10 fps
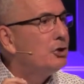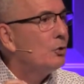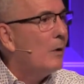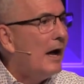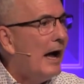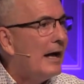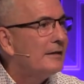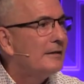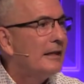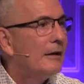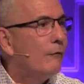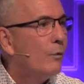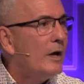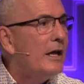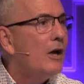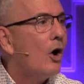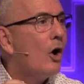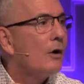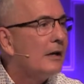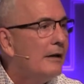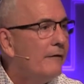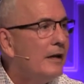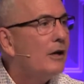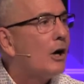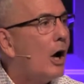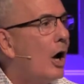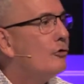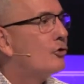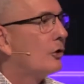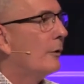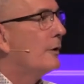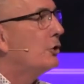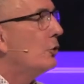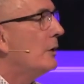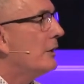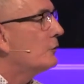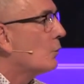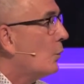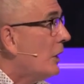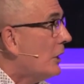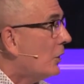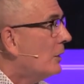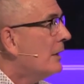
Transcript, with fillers: to us that if we are living contrary to His will